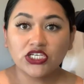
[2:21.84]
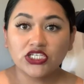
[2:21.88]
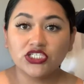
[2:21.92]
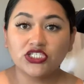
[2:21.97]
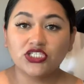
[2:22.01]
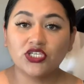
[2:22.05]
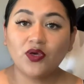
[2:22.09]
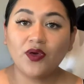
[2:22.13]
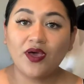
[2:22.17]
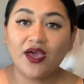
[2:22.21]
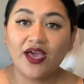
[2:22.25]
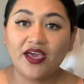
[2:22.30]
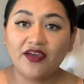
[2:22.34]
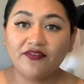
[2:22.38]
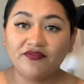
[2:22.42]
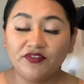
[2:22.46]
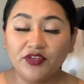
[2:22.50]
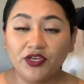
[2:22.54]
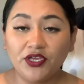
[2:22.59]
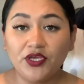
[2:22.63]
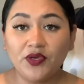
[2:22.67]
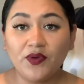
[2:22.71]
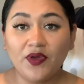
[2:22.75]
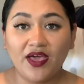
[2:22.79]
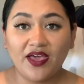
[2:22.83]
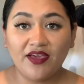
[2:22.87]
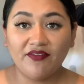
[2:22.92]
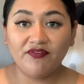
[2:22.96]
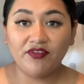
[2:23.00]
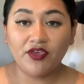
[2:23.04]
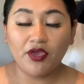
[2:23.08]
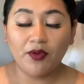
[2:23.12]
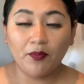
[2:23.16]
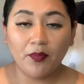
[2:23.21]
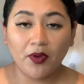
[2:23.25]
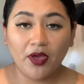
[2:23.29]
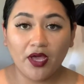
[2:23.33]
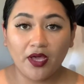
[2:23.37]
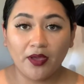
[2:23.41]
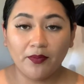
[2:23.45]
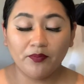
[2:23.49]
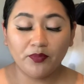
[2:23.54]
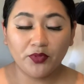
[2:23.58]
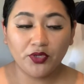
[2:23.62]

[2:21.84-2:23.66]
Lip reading: So after you have your pump,